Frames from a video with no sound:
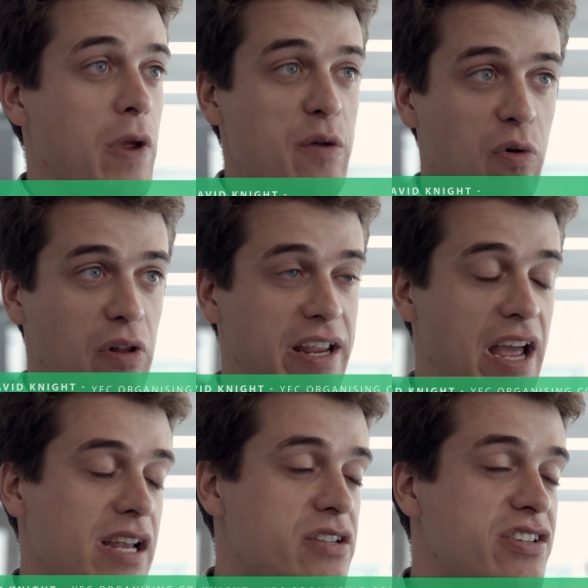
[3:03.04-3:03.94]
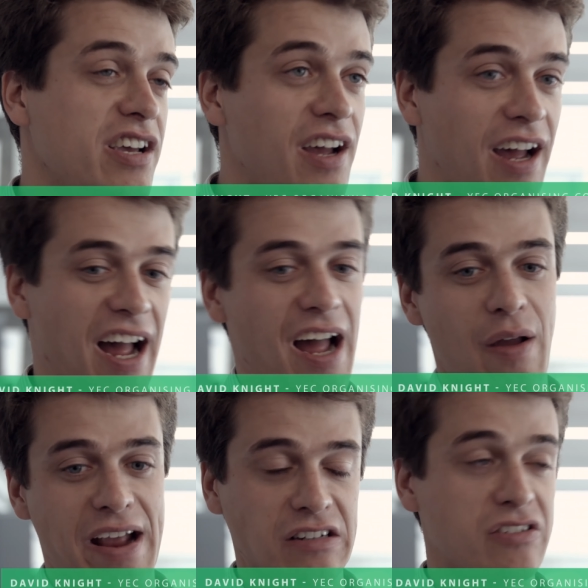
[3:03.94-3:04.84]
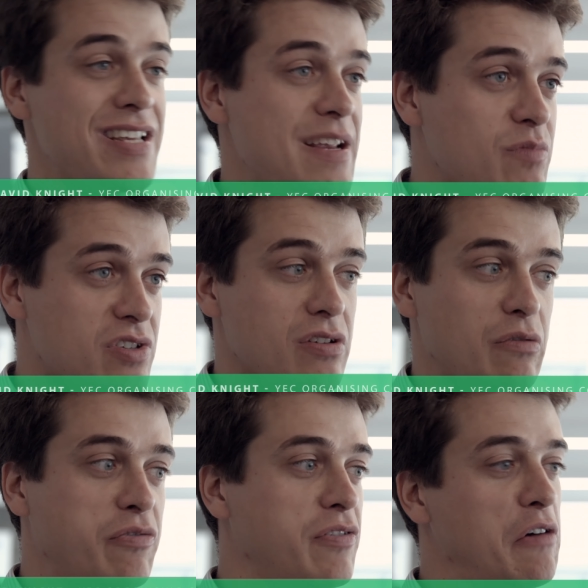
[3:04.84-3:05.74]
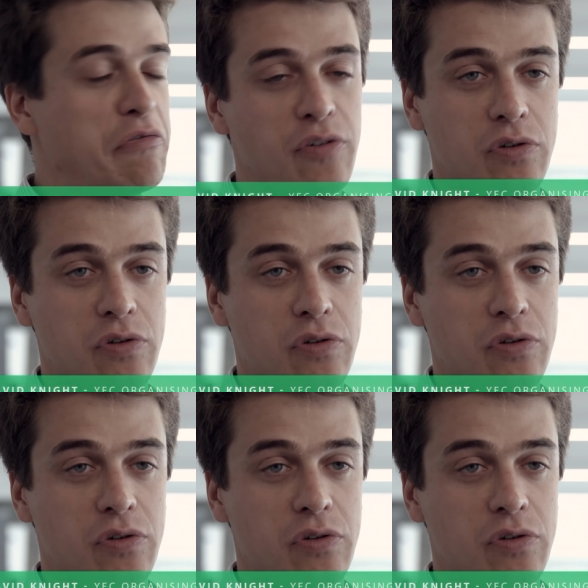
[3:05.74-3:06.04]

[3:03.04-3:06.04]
people engaged in teams of 4